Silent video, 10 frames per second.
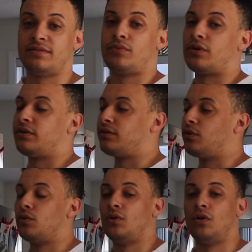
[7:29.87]
important.
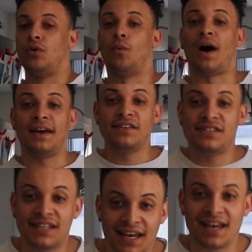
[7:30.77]
Why you
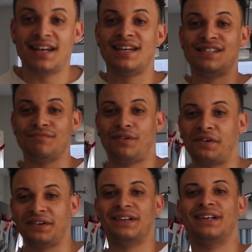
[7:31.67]
say it is
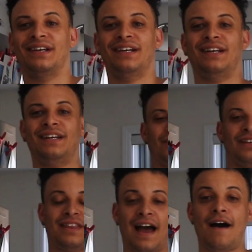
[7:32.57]
important. Not
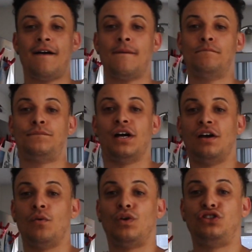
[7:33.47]
only that,
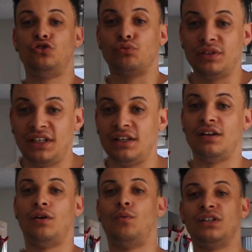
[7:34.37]
but what you read,
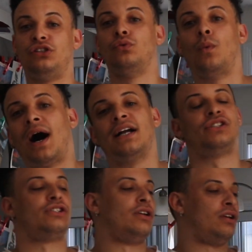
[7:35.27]
what you
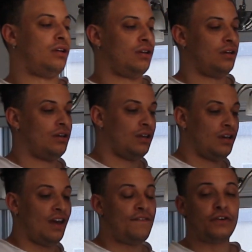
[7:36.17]
watch.
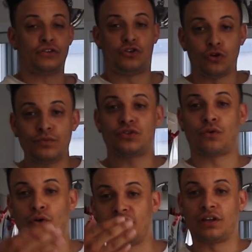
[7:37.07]
If you're doom
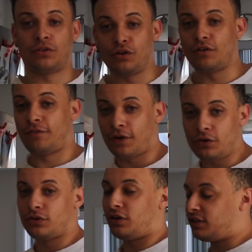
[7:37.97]
scrolling through your
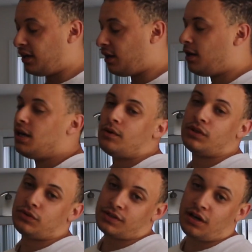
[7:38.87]
phone all day,
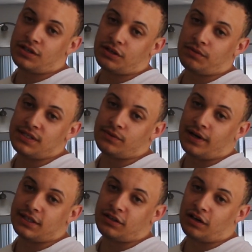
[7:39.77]
which was also the reason
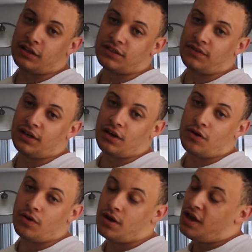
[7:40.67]
why I started this
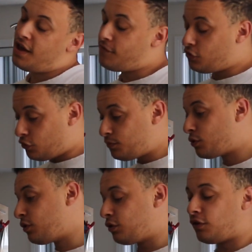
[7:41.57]
video. If you're doom
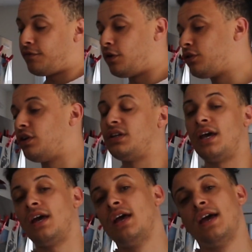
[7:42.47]
scrolling through your phone all
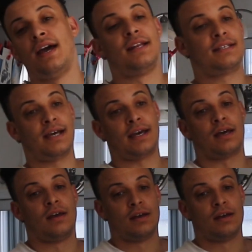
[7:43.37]
day, and it's like